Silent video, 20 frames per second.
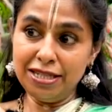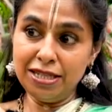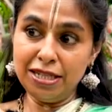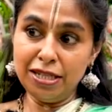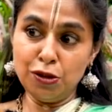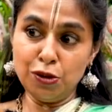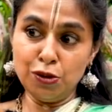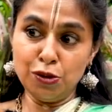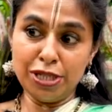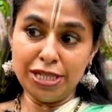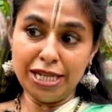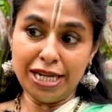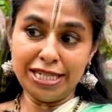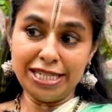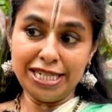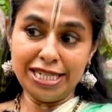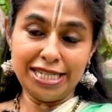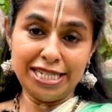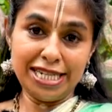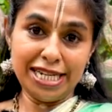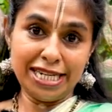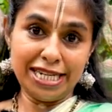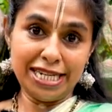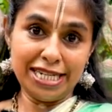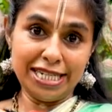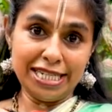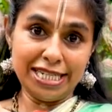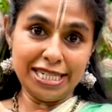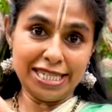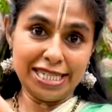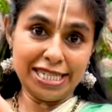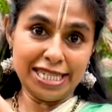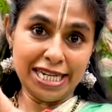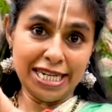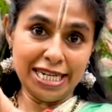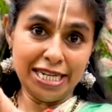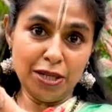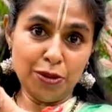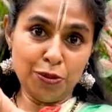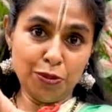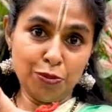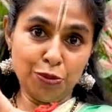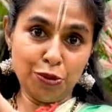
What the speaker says: the loose, I just take it inside,